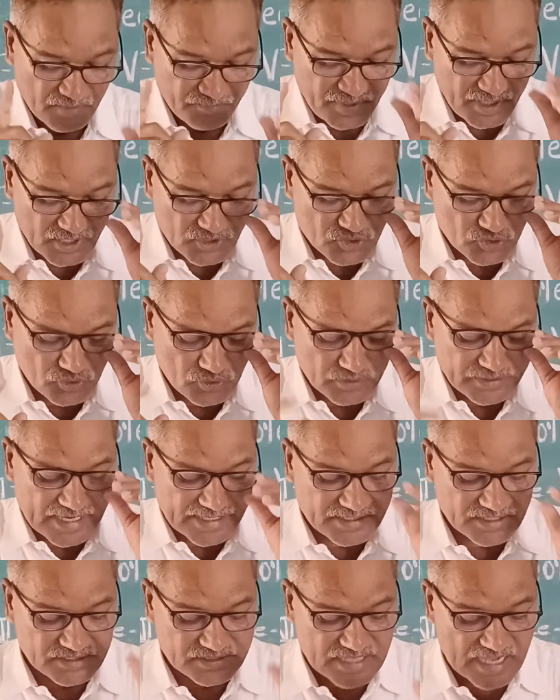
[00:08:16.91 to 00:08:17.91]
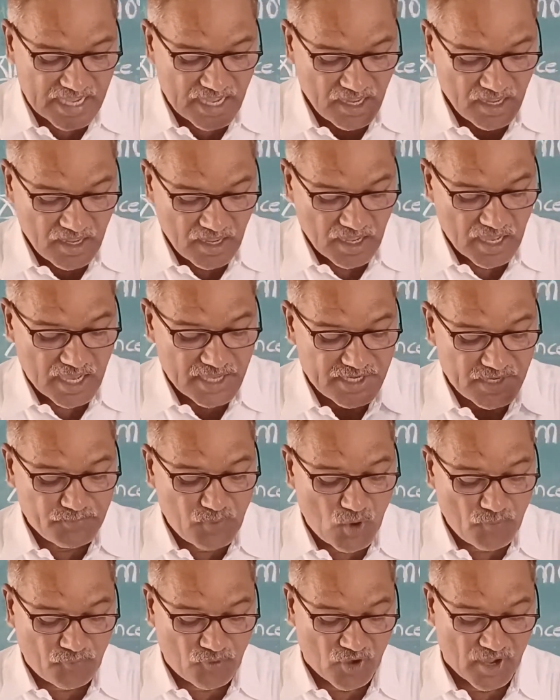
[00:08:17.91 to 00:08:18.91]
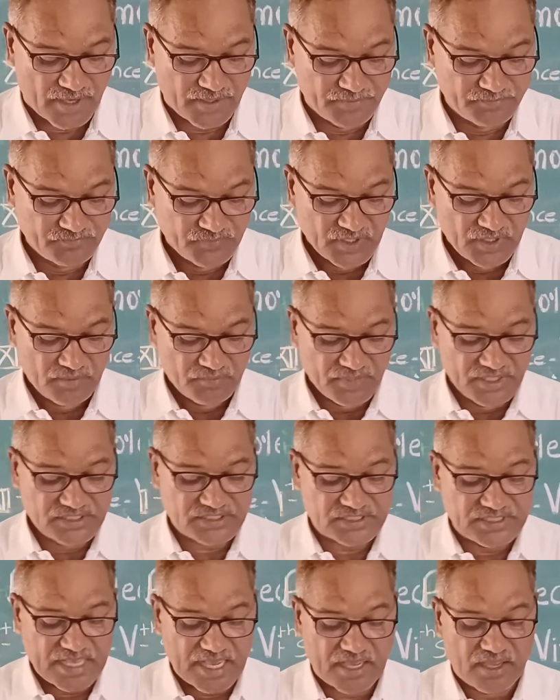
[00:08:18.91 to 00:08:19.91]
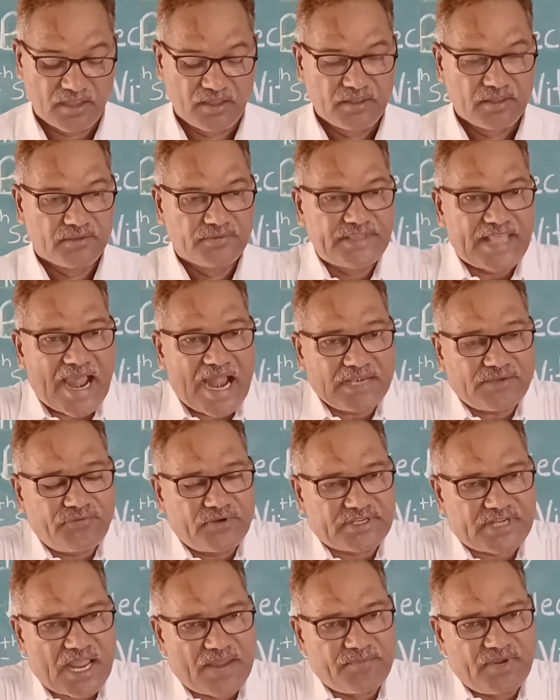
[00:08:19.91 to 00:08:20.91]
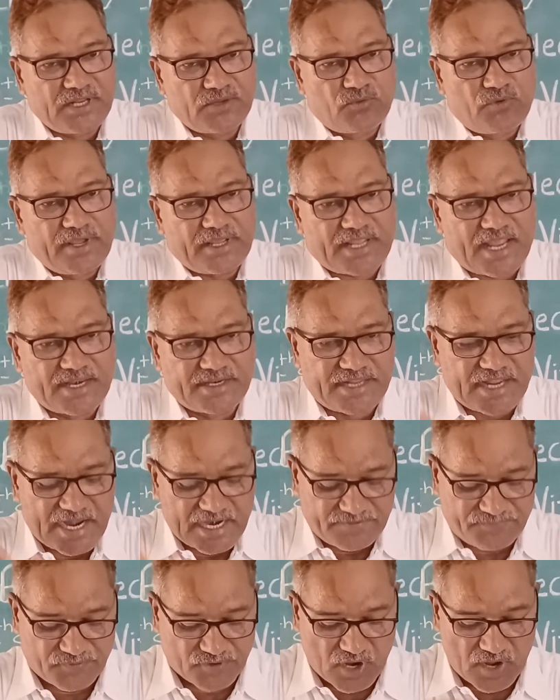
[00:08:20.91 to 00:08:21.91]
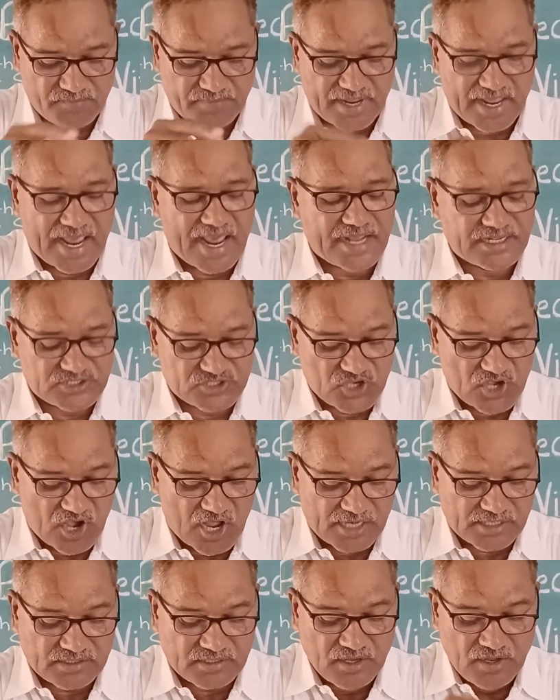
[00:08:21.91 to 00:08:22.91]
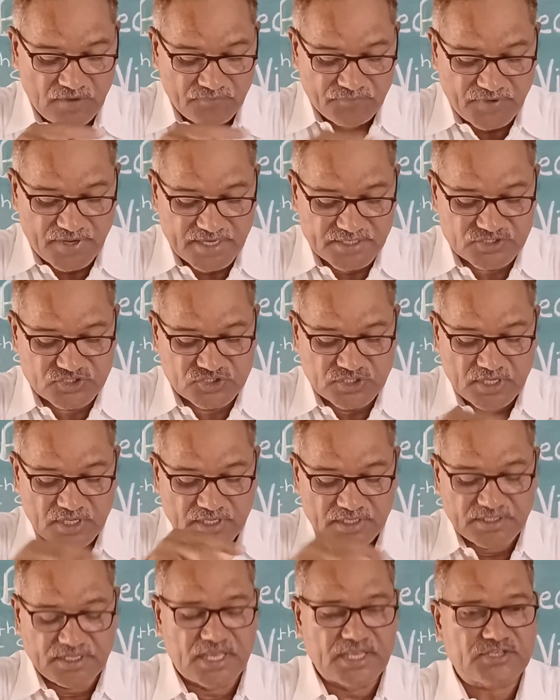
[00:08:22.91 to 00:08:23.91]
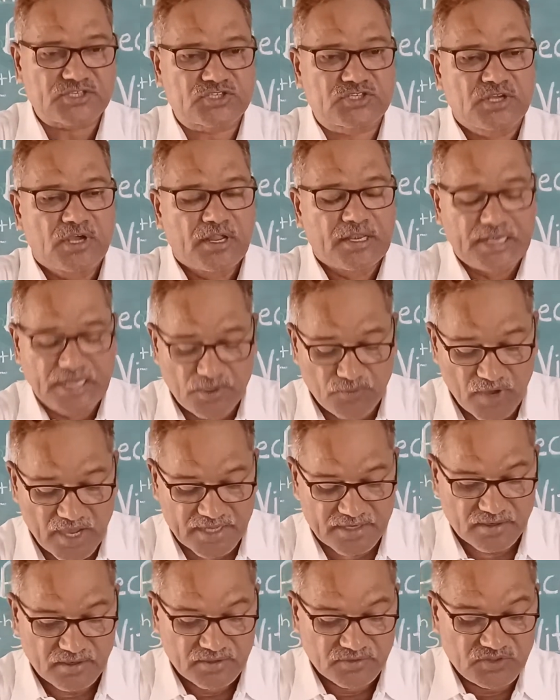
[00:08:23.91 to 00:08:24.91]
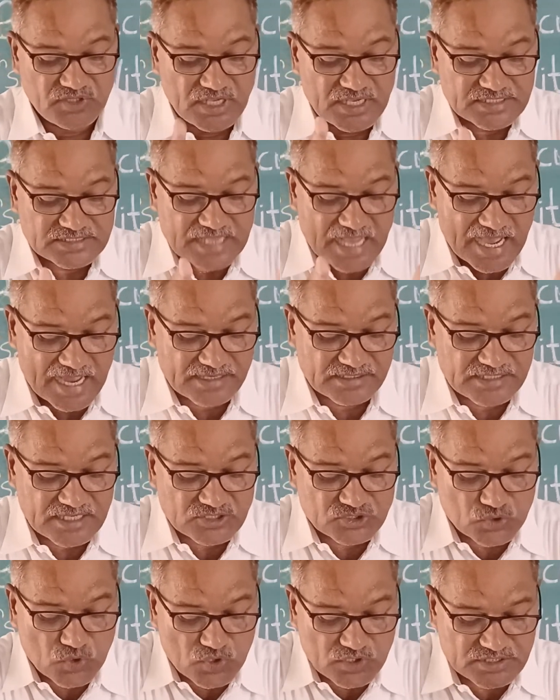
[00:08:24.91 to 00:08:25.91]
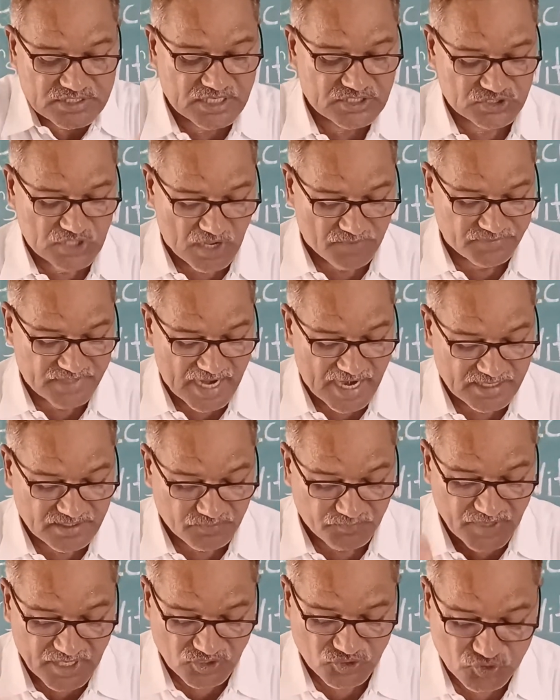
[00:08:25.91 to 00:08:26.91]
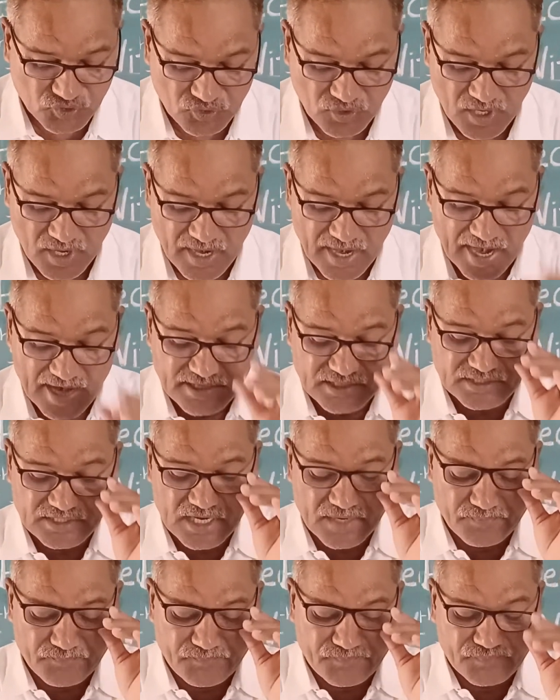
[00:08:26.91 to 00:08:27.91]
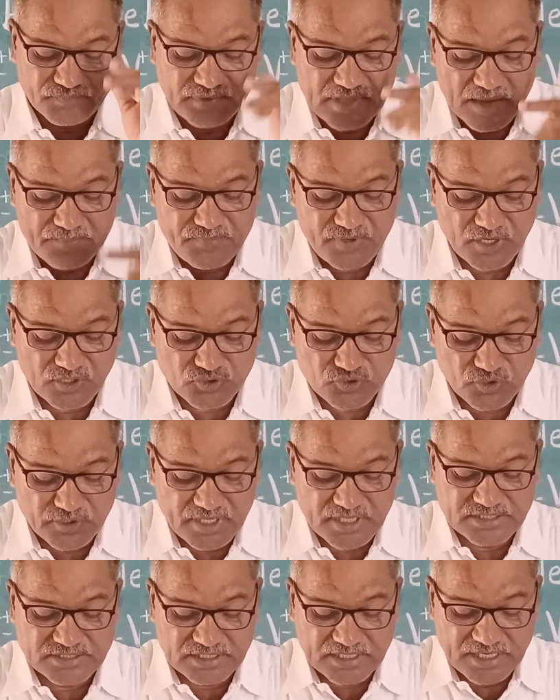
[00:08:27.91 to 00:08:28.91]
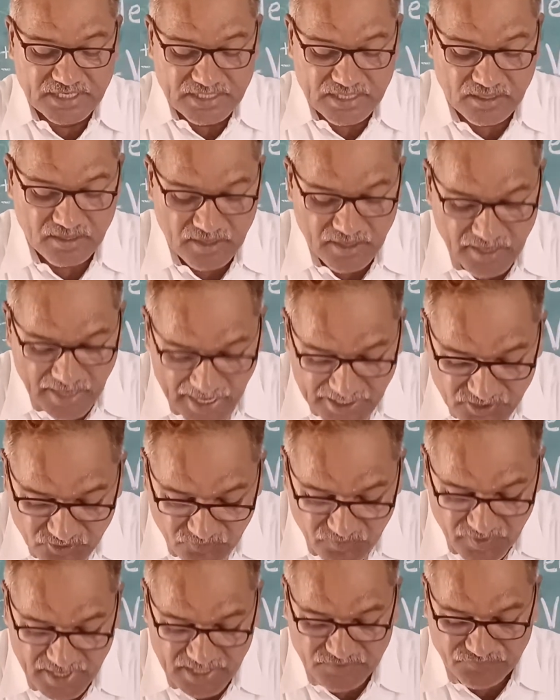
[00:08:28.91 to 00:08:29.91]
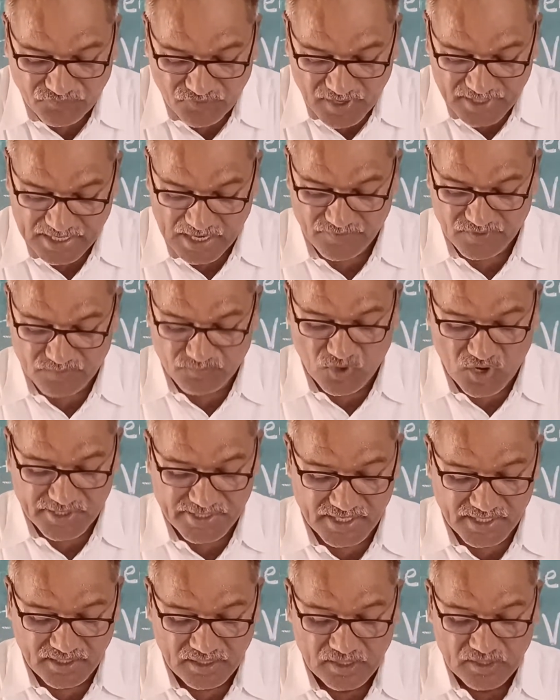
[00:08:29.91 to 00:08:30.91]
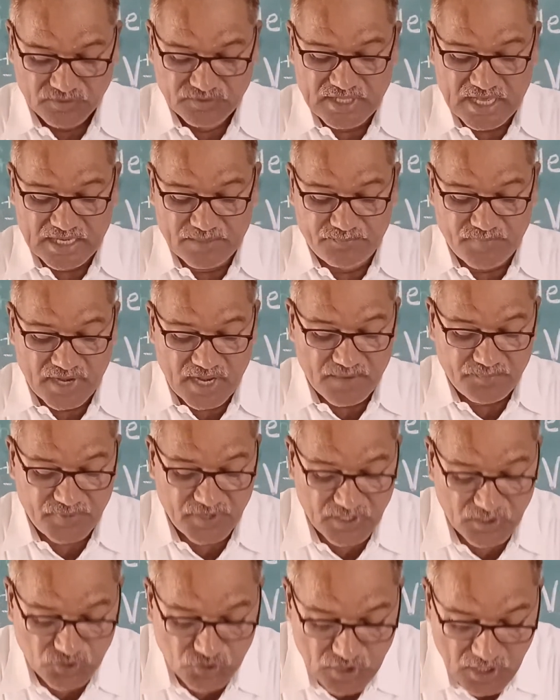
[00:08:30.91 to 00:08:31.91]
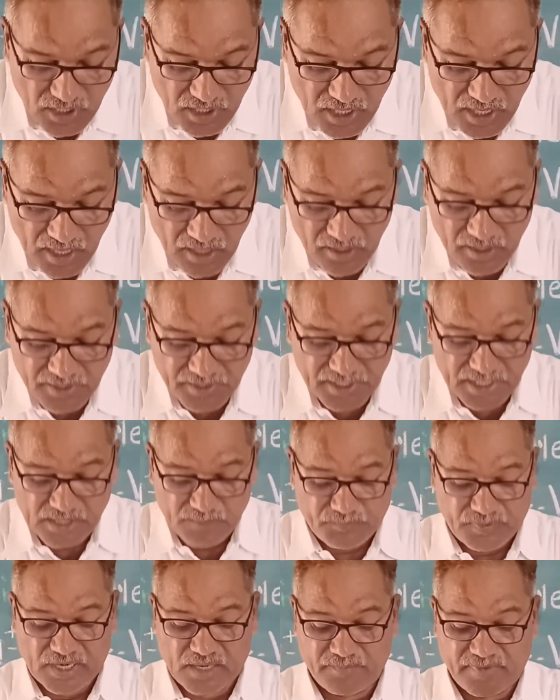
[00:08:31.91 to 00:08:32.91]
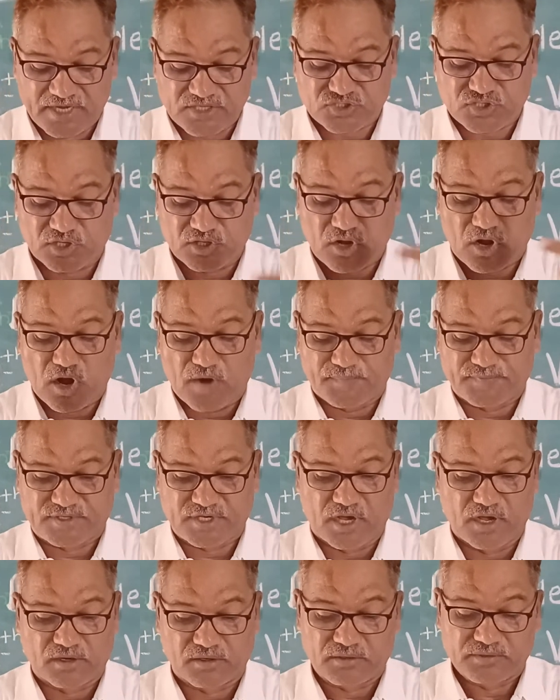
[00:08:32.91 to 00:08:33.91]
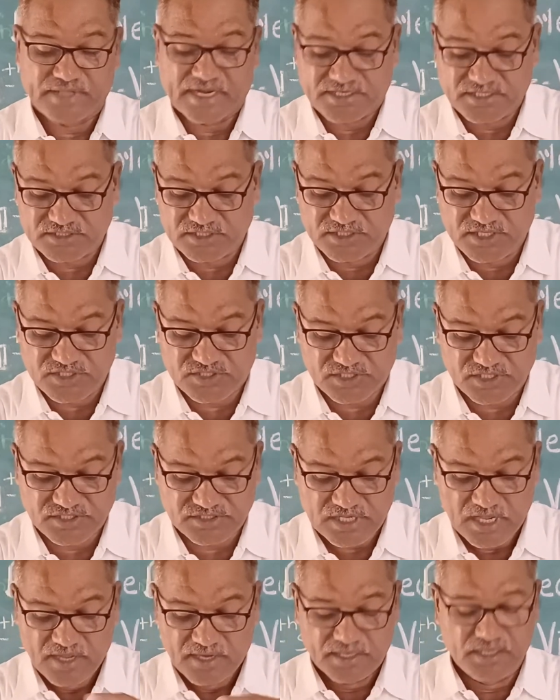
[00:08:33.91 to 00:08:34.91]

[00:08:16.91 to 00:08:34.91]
B2, that is a riboflavin, means that vitamin we can get from egg yolk, fish, yeast, liver. These are the sources of that B2. And if the B2 is inadequate for our body, there may be the inflammation of tongue. That is a disease.